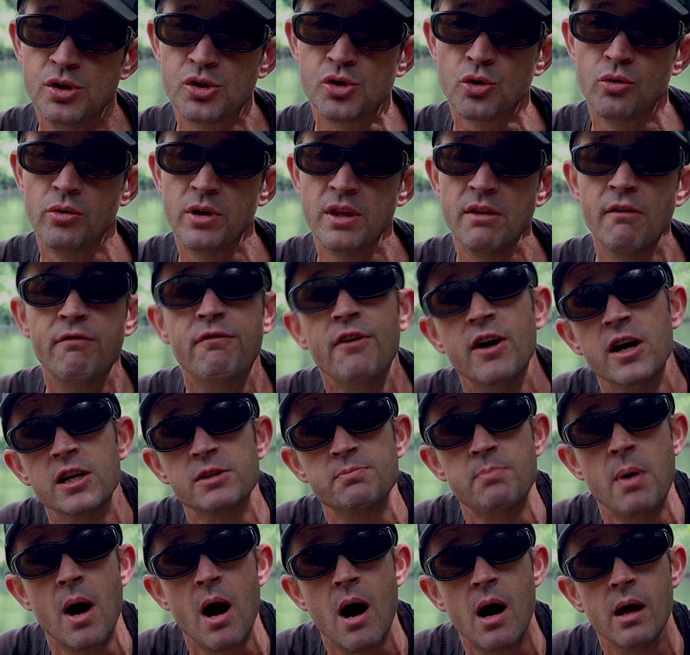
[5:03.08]
you saw in the
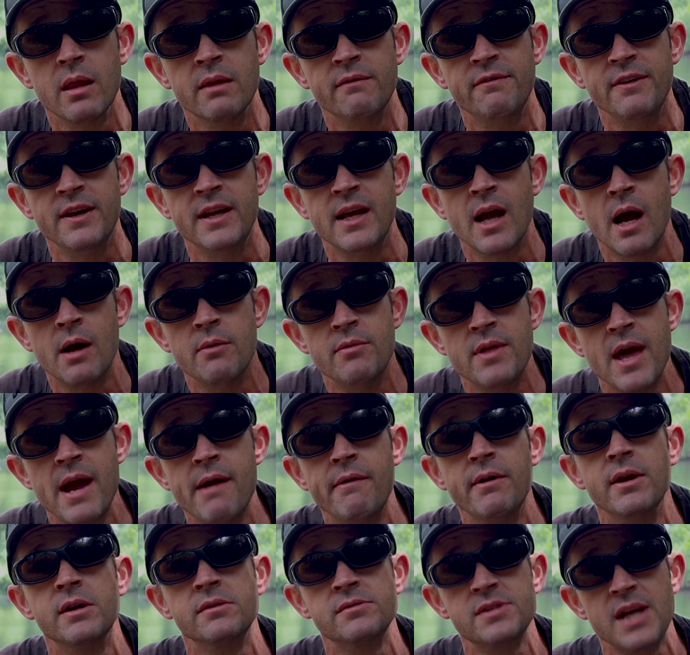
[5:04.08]
first part of the video
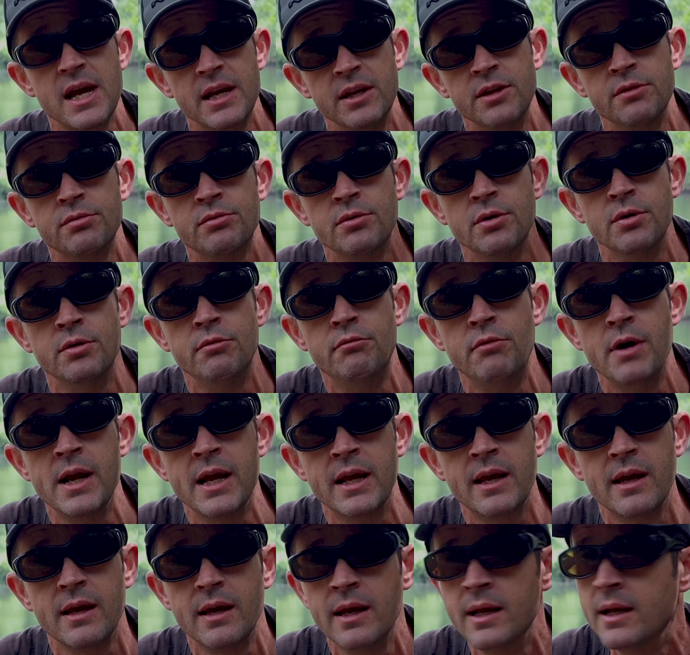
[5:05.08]
there, and I'll take you through a
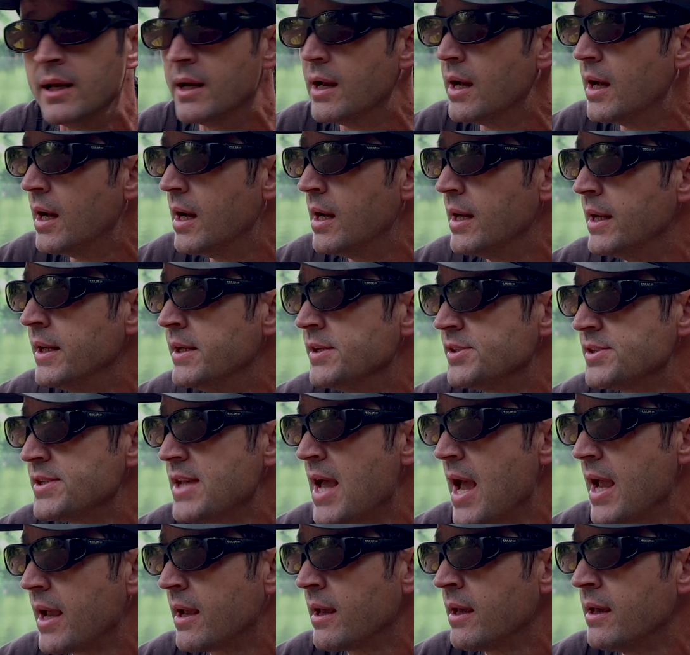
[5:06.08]
rig in a
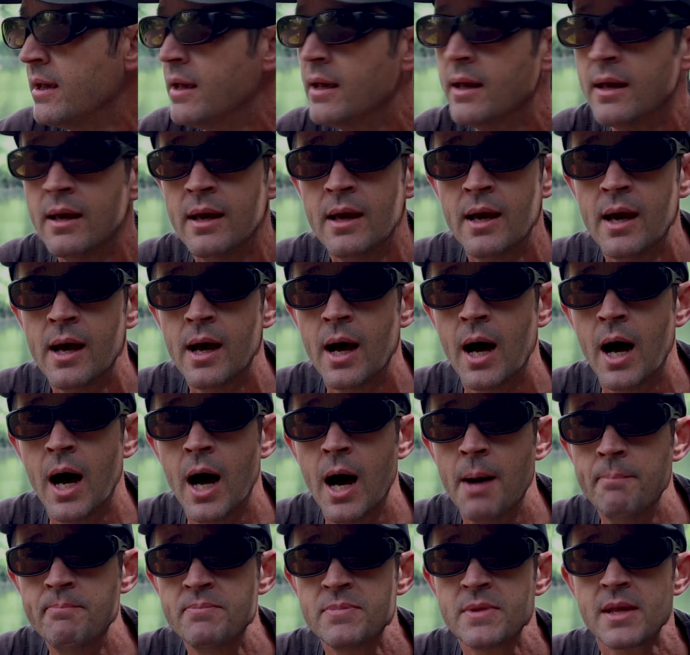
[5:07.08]
sec.
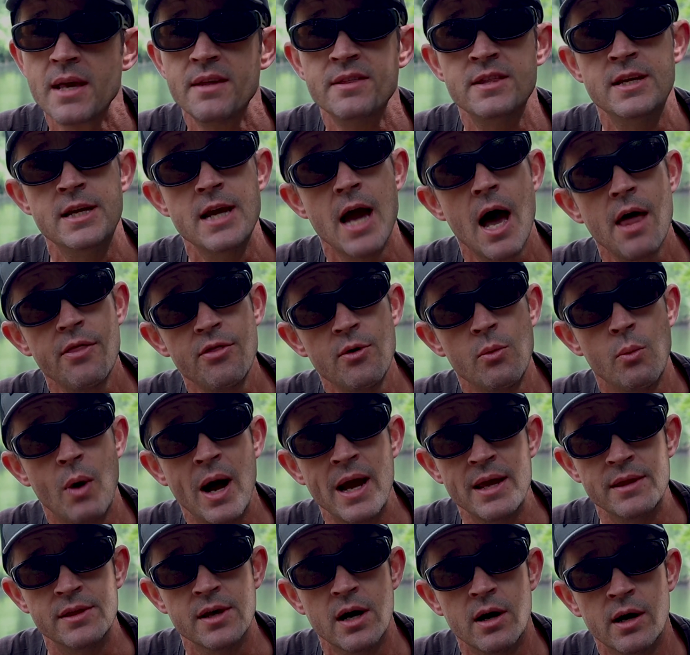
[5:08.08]
The other
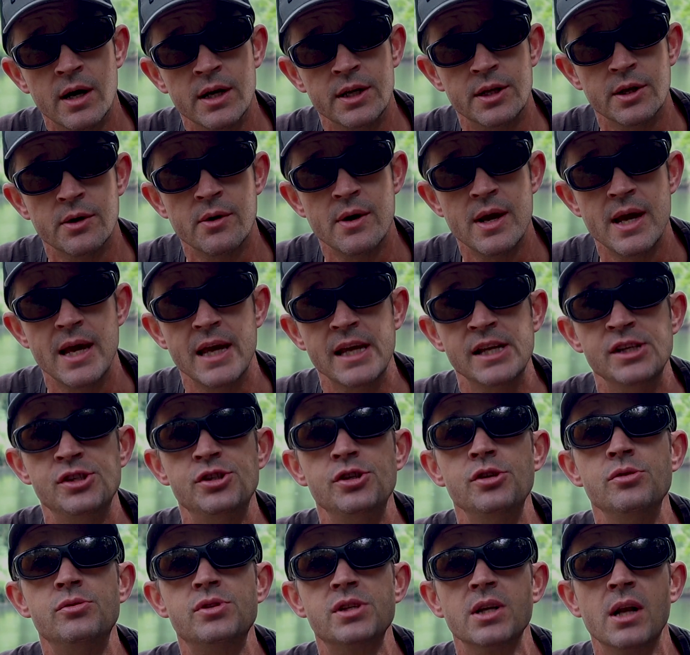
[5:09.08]
way that I do it
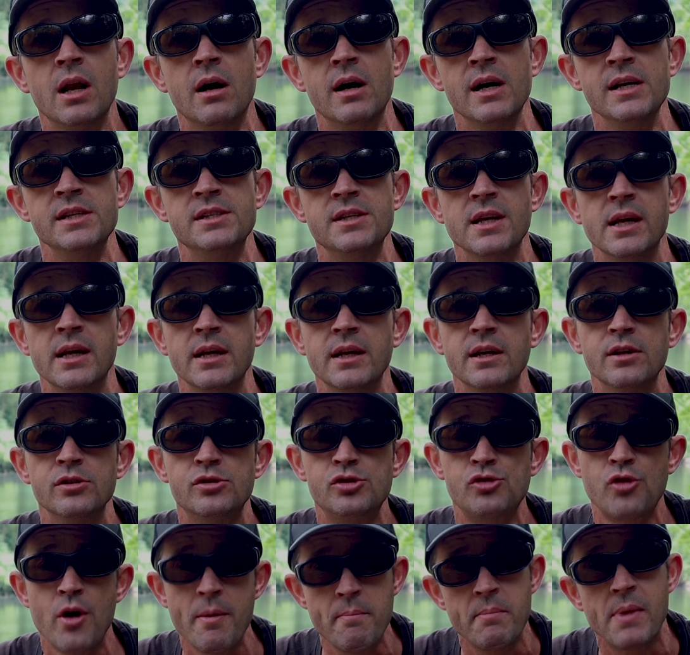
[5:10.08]
is utilising
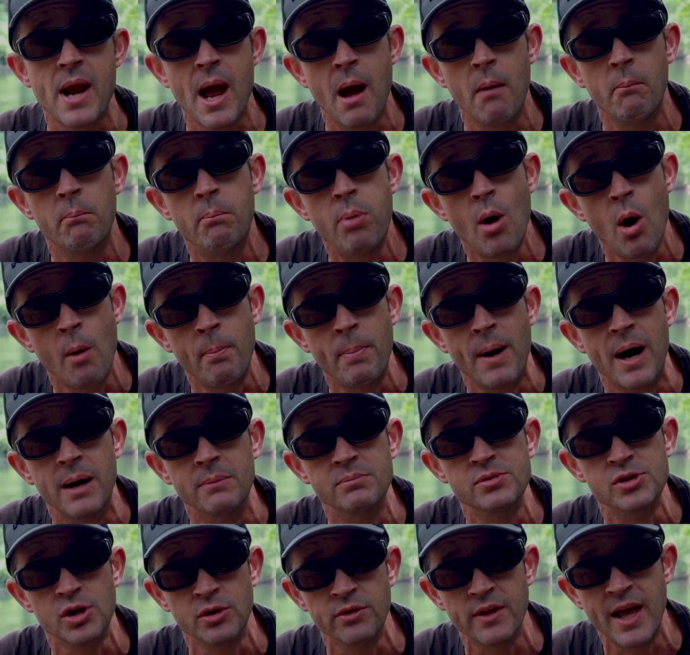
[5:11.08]
trim down
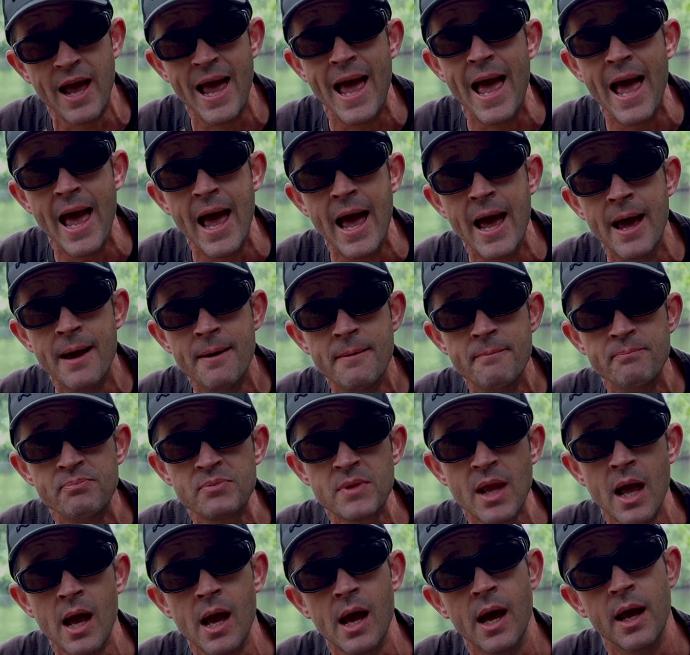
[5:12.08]
pop-ups on the hair,
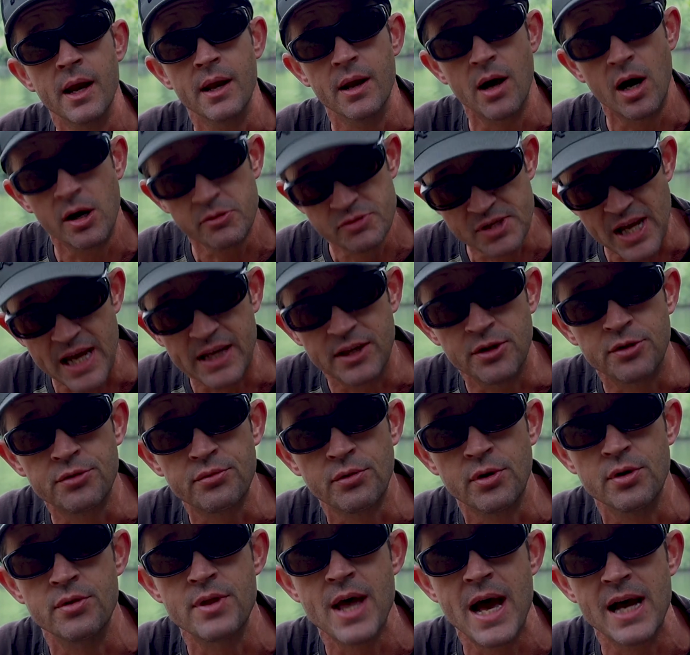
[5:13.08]
and I'll take you
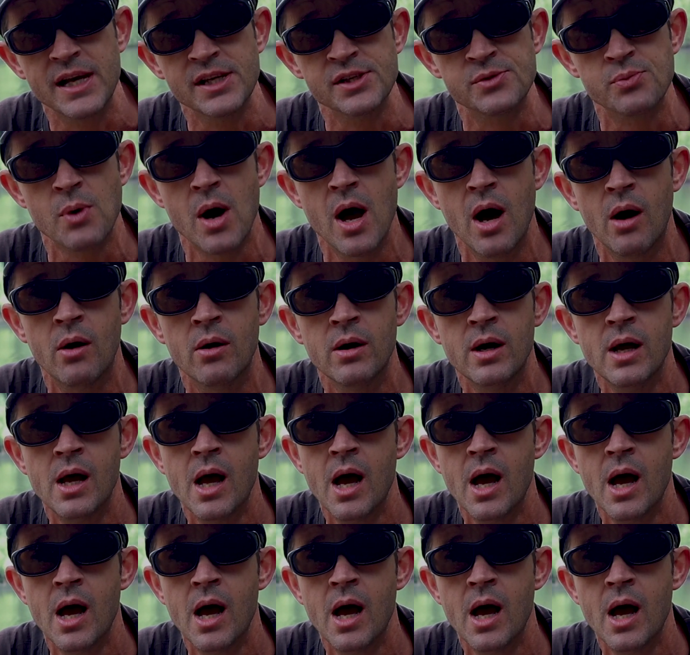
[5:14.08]
through that as well.